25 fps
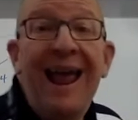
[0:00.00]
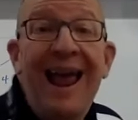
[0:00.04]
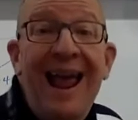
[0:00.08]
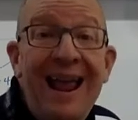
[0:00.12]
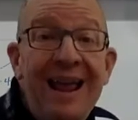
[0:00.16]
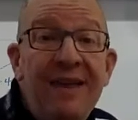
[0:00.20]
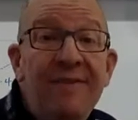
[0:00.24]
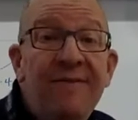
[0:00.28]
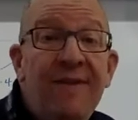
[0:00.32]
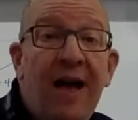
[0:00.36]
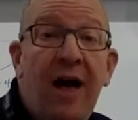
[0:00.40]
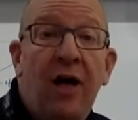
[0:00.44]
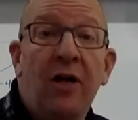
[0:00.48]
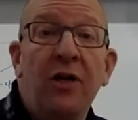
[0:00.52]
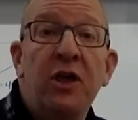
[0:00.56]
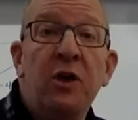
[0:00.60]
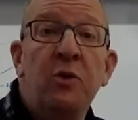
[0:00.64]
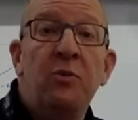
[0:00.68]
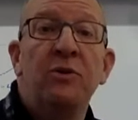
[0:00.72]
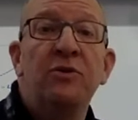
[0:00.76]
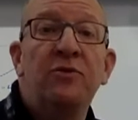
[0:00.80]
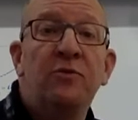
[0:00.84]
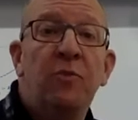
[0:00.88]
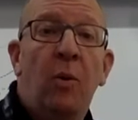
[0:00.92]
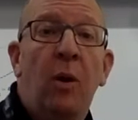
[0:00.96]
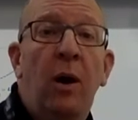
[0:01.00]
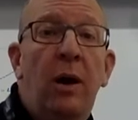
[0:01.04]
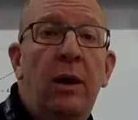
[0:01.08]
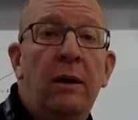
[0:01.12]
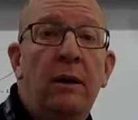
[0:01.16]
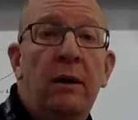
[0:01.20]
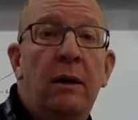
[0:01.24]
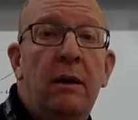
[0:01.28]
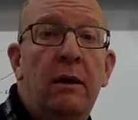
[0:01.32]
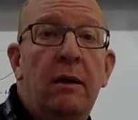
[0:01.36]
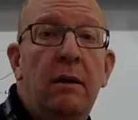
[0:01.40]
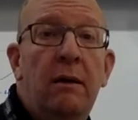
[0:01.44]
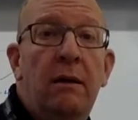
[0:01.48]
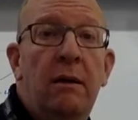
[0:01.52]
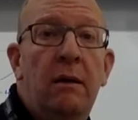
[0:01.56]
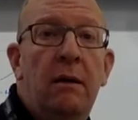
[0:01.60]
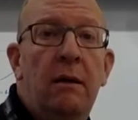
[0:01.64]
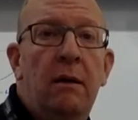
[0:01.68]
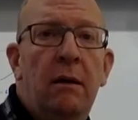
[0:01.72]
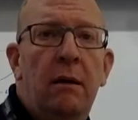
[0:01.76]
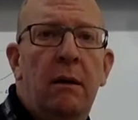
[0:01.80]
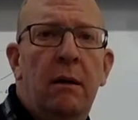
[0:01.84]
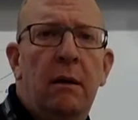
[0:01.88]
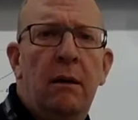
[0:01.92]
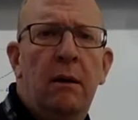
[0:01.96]
a value is 1.
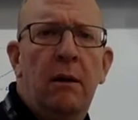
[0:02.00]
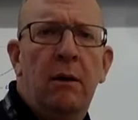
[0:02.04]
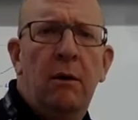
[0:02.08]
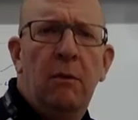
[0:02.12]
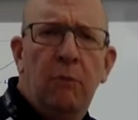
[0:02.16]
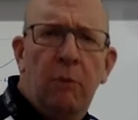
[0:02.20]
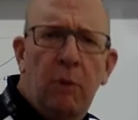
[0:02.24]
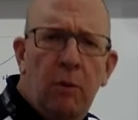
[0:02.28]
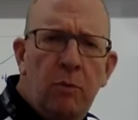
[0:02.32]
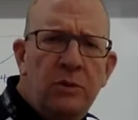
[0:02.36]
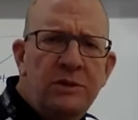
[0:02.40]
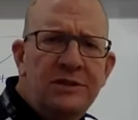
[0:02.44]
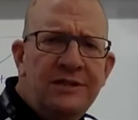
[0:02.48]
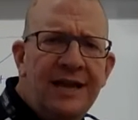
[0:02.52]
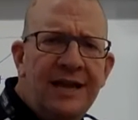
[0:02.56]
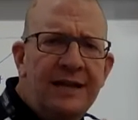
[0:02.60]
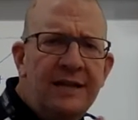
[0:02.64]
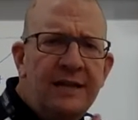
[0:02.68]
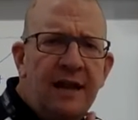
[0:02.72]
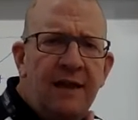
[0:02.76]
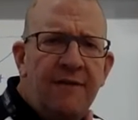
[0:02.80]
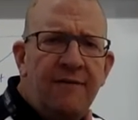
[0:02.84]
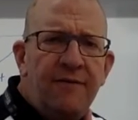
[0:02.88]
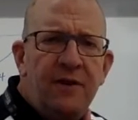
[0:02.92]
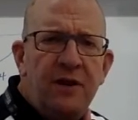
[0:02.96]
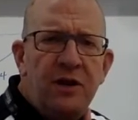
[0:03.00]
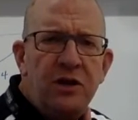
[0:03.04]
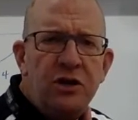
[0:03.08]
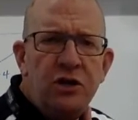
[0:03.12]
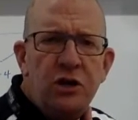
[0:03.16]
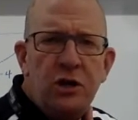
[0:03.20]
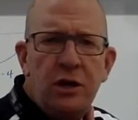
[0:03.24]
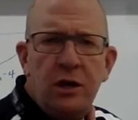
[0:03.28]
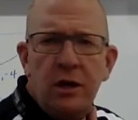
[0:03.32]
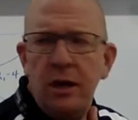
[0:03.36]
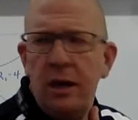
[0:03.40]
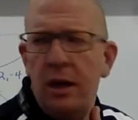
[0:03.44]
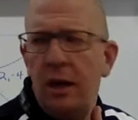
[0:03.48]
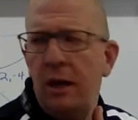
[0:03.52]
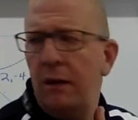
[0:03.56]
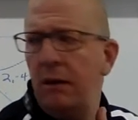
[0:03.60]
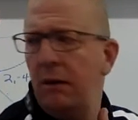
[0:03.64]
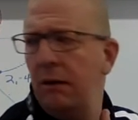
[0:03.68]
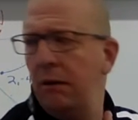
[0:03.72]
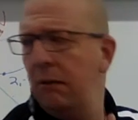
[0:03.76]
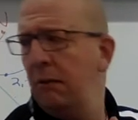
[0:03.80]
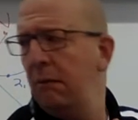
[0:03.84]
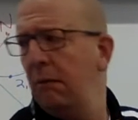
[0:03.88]
What was that definition again?